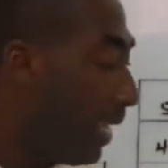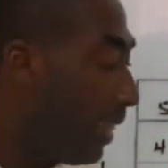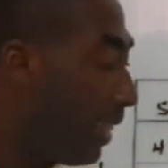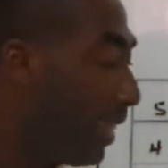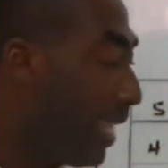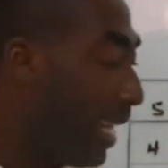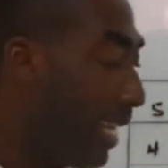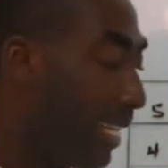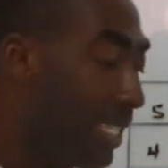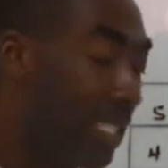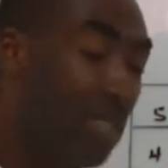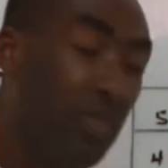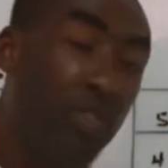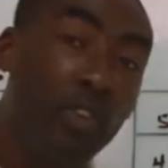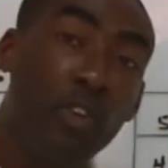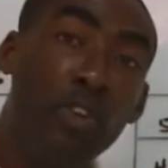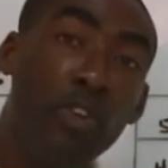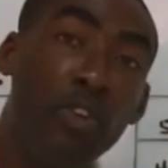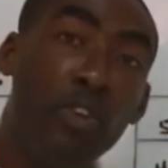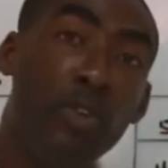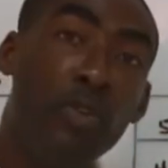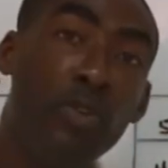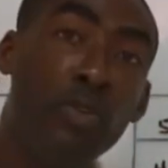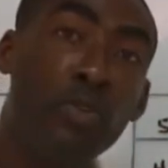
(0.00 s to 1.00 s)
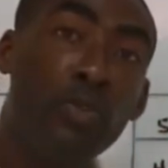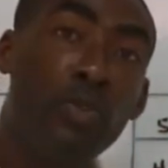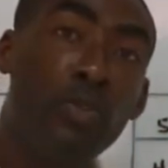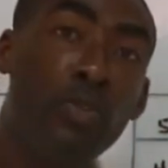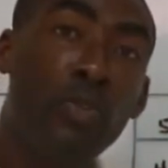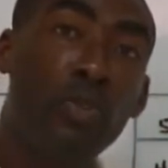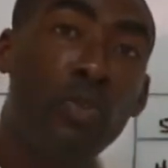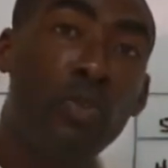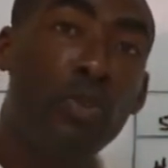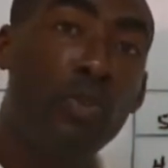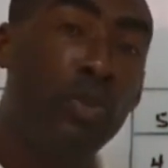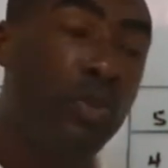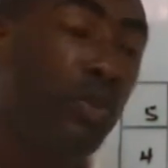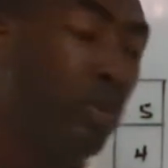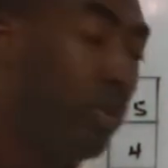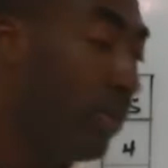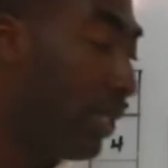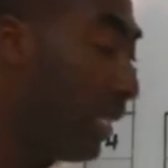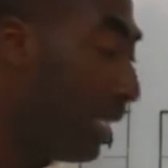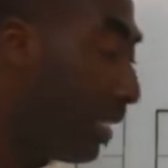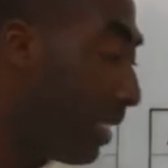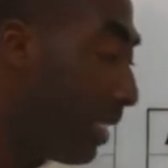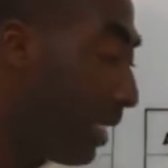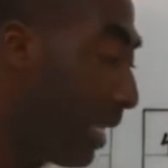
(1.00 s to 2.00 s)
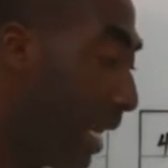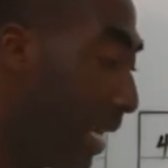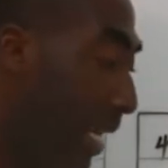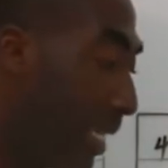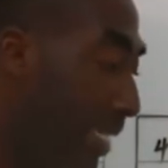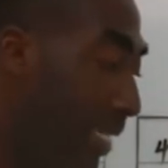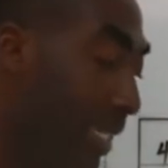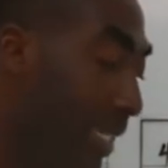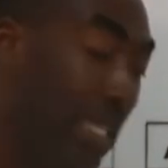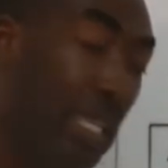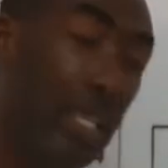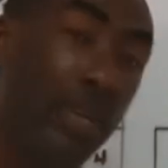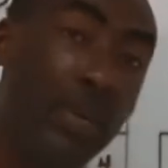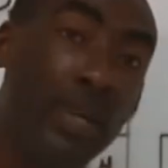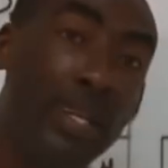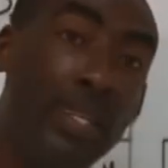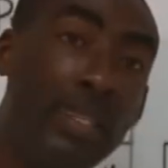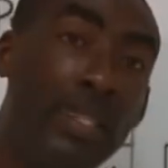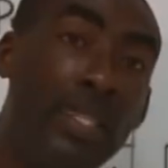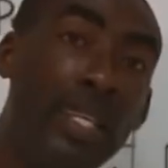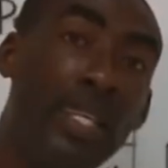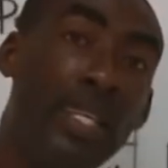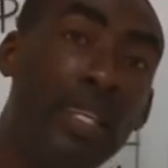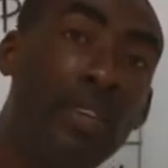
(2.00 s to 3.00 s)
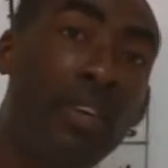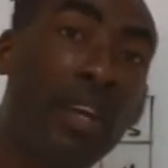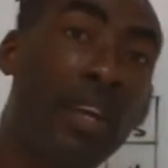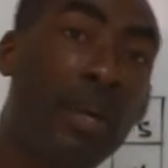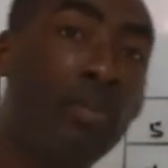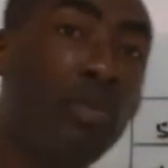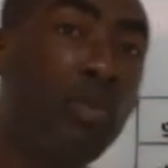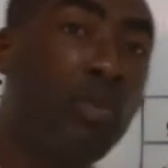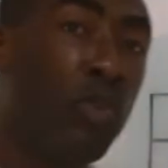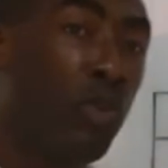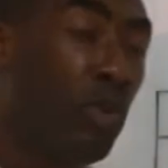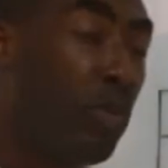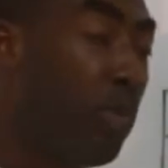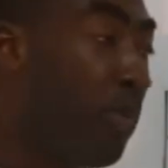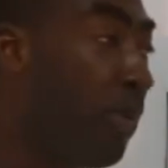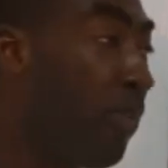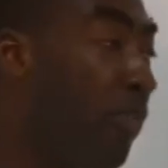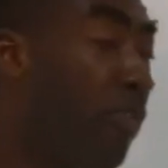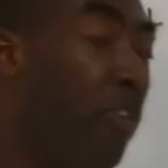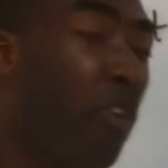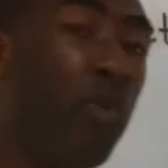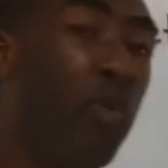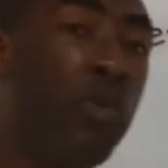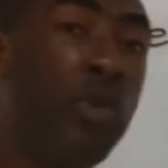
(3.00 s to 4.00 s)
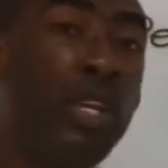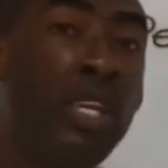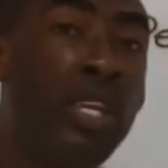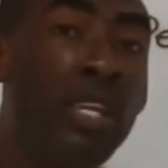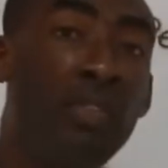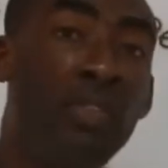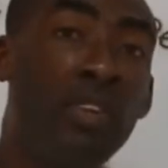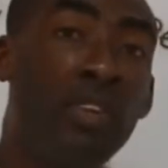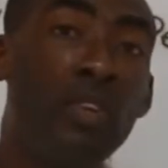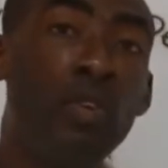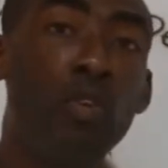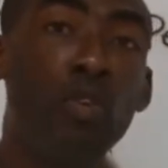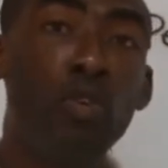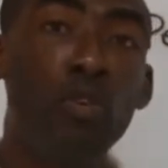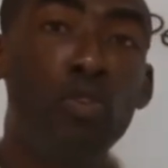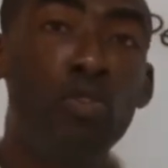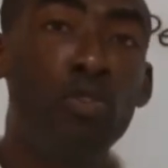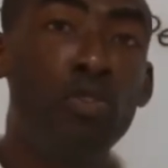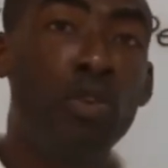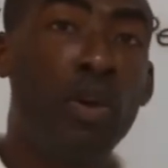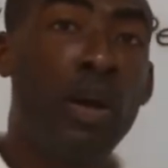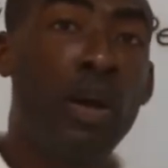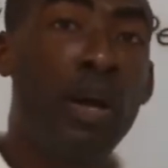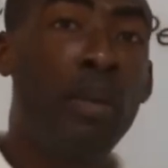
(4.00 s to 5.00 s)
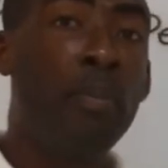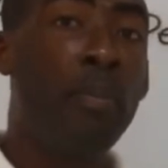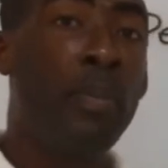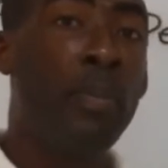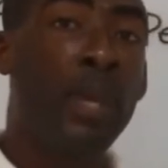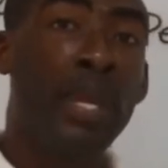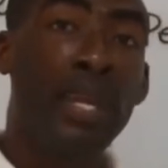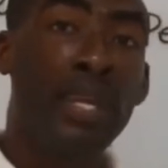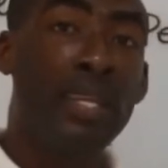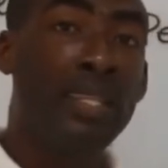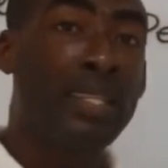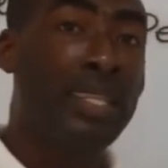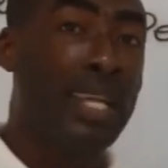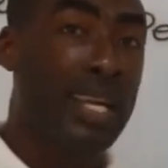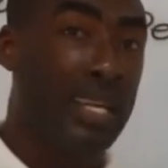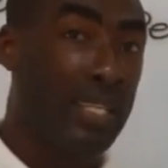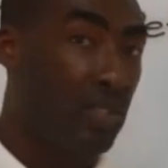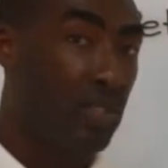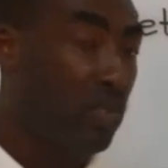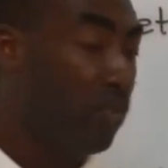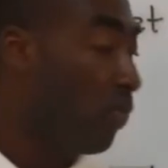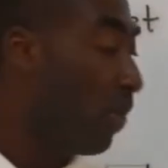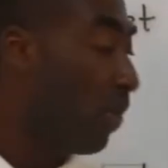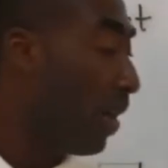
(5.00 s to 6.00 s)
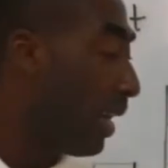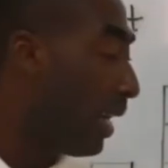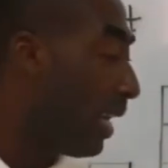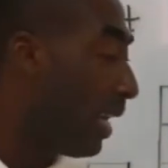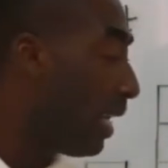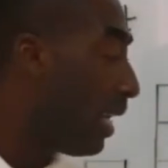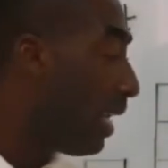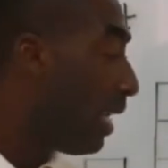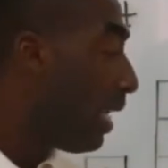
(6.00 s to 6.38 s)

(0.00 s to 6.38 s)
a task for you to discuss in our Telegram group before we even go to our main task 1.